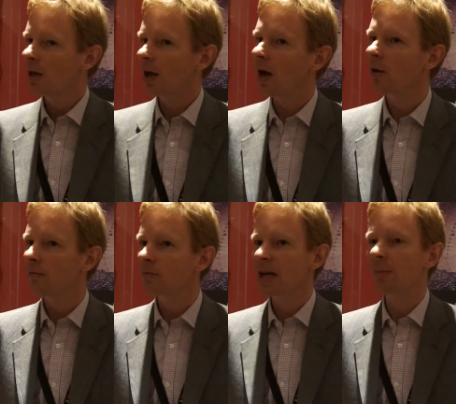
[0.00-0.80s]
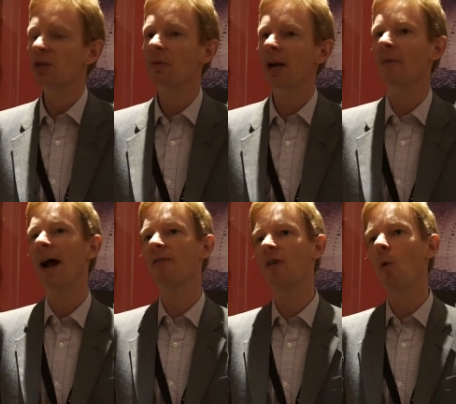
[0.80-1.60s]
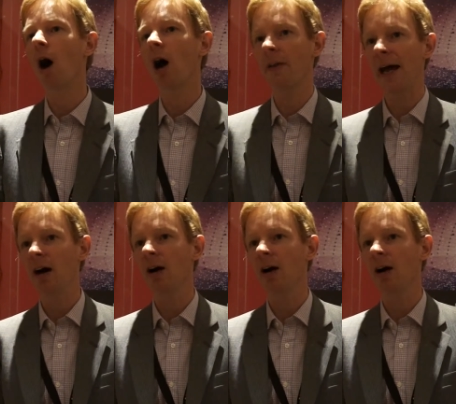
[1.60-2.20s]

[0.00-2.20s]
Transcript: you know, the tablets have been around for a while now.